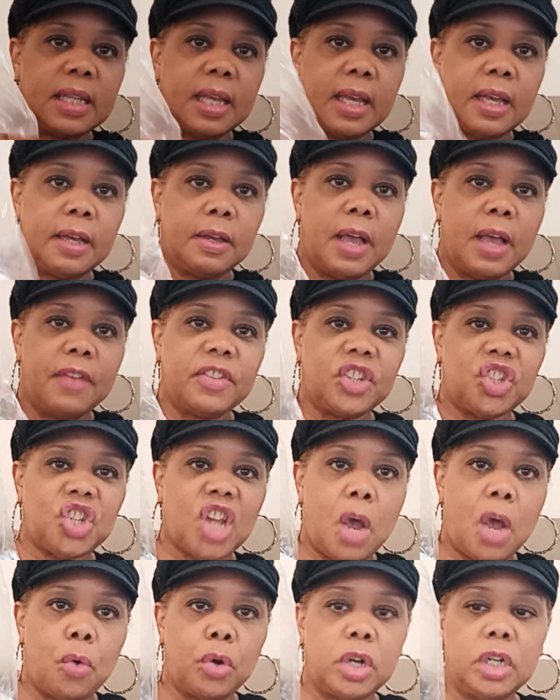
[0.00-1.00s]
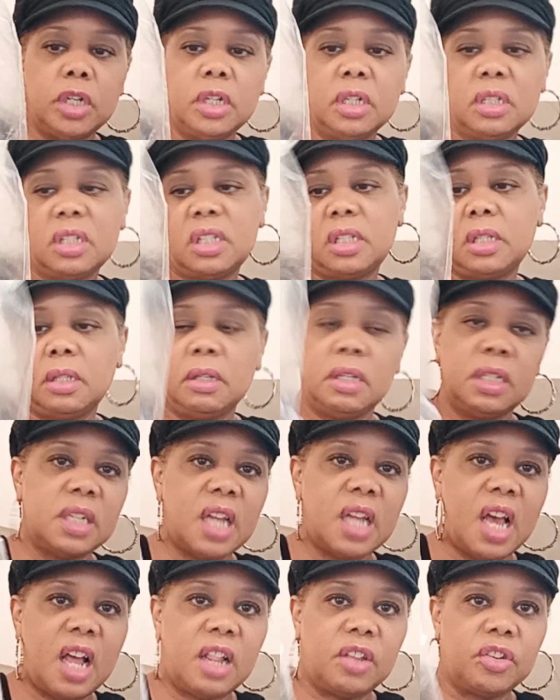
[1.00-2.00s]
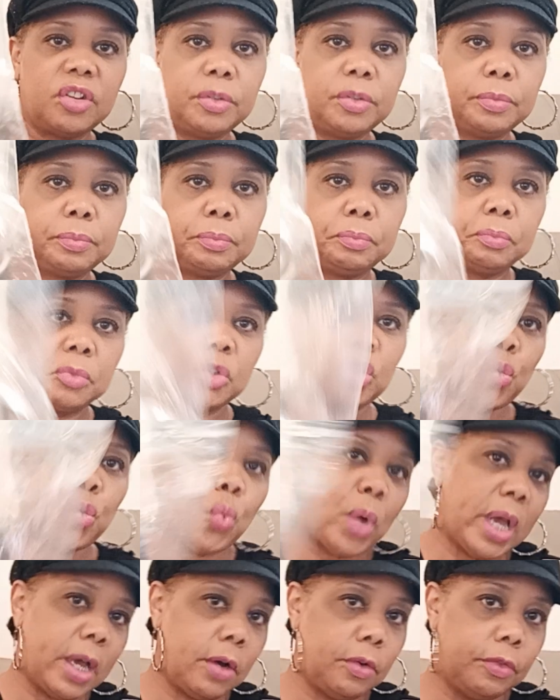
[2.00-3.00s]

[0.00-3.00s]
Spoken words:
shower hooks, $1, 12.